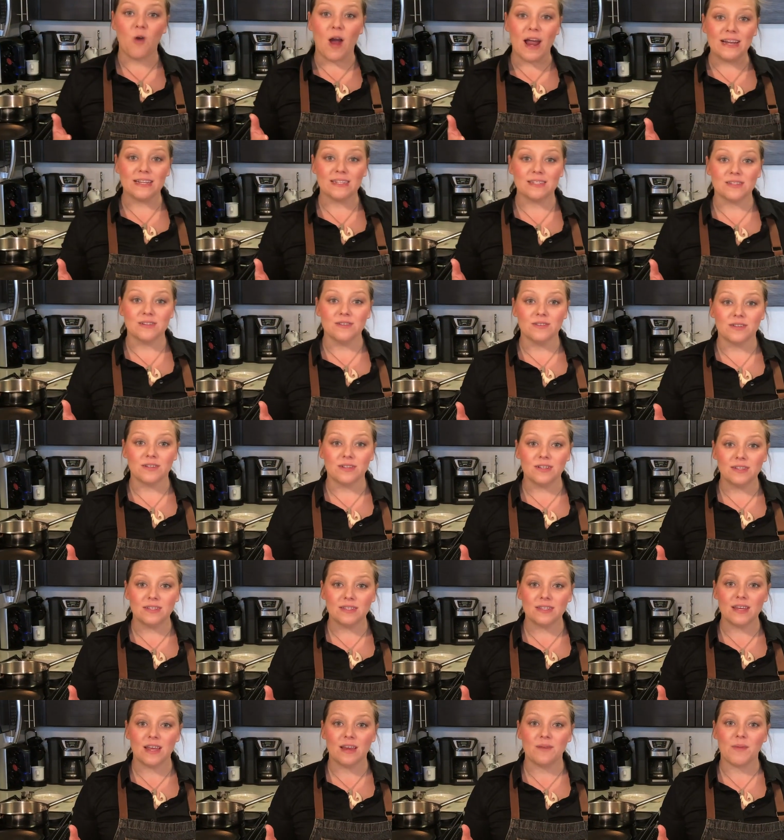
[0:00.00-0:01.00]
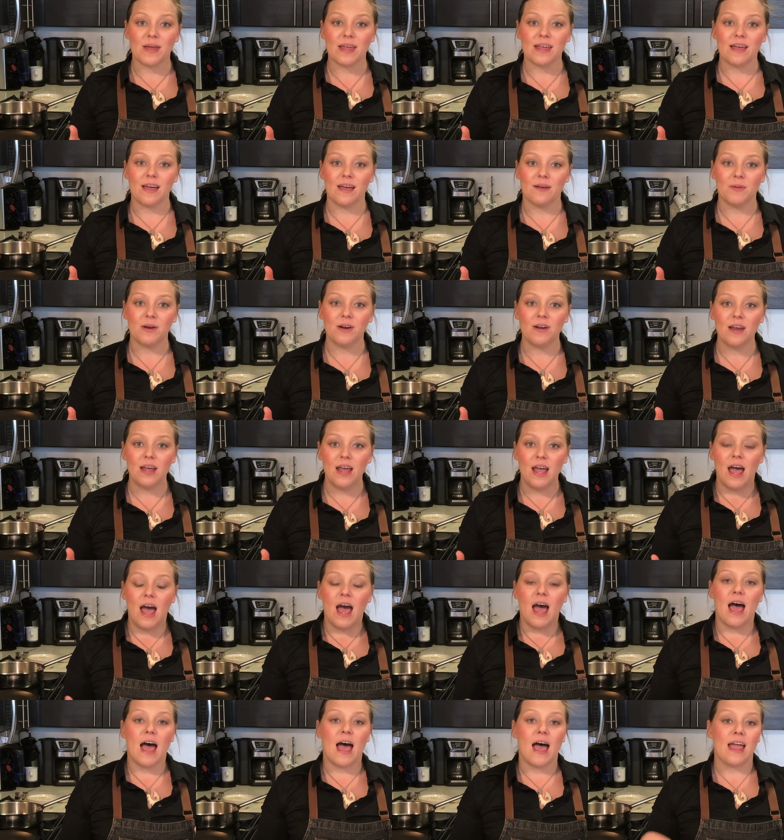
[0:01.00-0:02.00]
rice noodles in my cupboard.
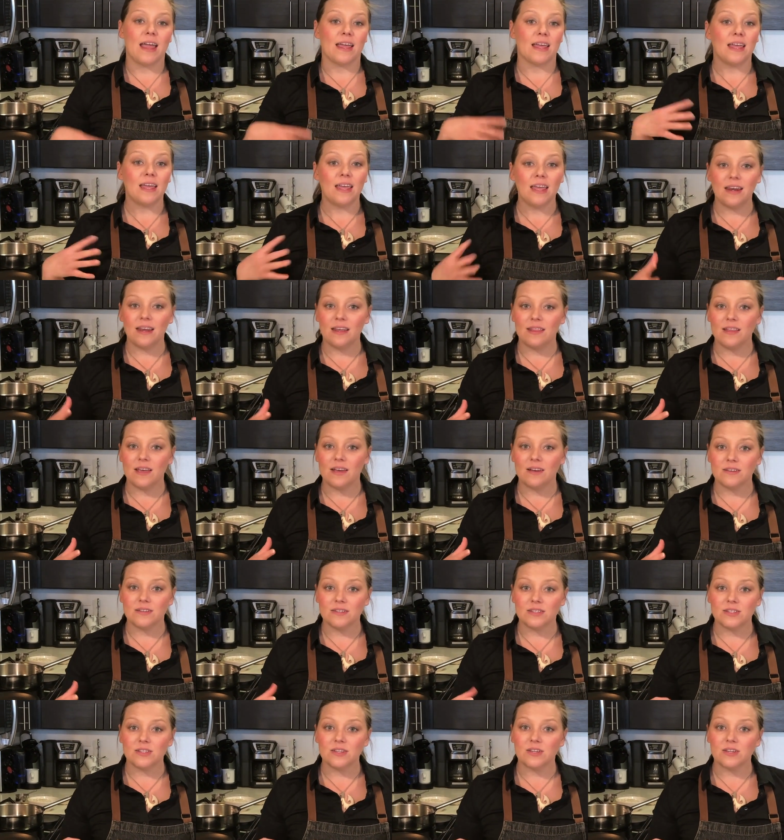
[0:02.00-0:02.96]
I heated those,